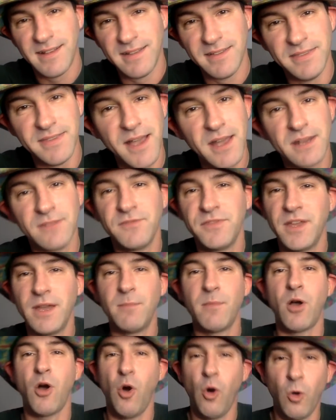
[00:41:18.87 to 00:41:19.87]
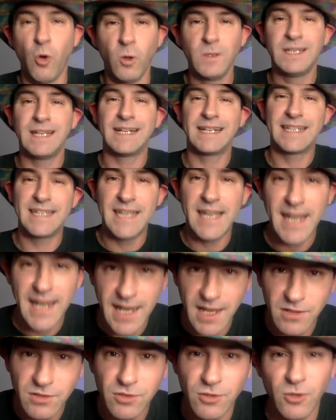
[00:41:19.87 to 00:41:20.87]
none of them hold a
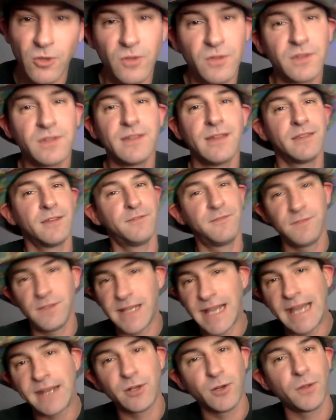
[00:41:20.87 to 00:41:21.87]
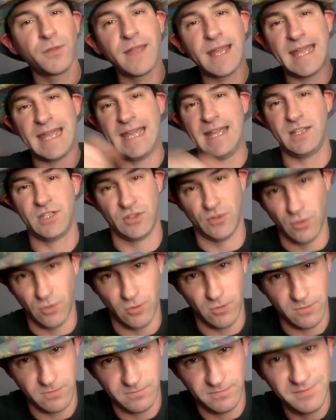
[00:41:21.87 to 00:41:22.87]
candle to the Flat Earth
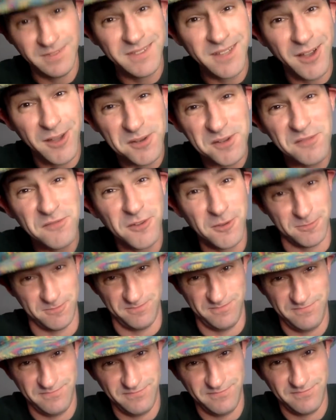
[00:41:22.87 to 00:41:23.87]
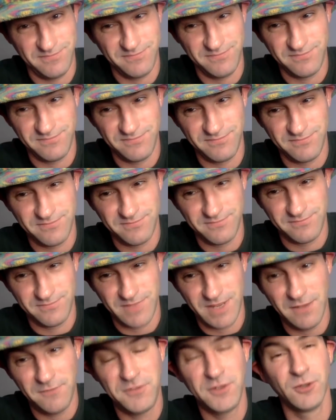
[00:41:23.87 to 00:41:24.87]
asshole. None of them.
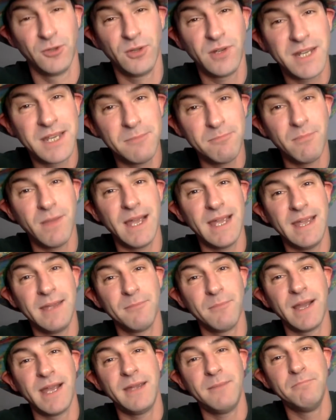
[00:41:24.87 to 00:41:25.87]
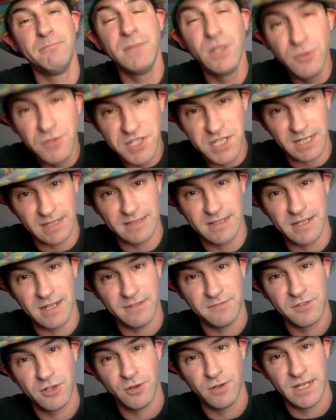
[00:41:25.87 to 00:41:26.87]
If you look at my music that
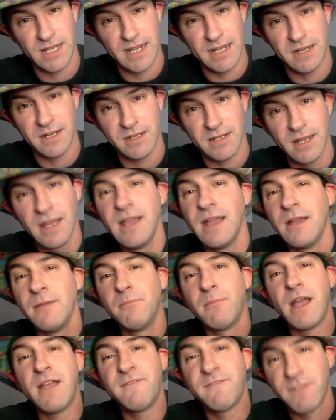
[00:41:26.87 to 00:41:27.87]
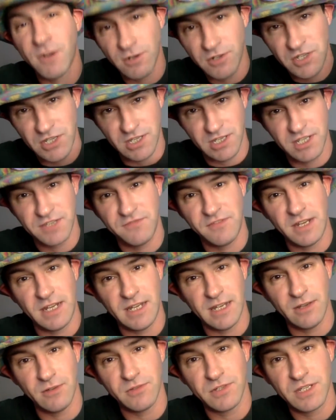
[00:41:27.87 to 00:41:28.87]
I've created, my versus
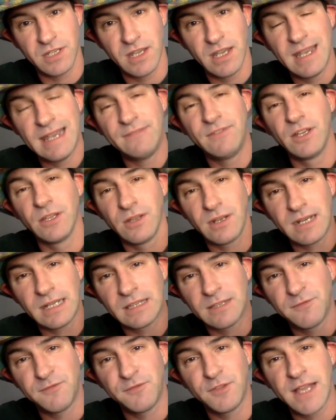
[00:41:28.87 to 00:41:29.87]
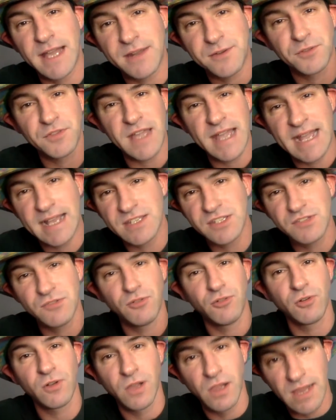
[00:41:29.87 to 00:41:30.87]
videos, if you look at the Flat Earth
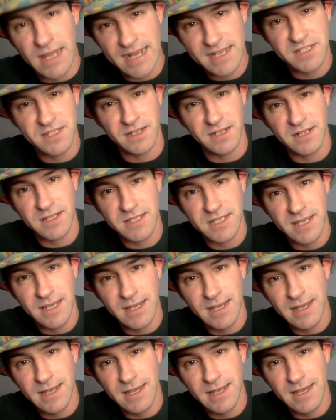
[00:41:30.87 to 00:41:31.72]
Asshole Classics,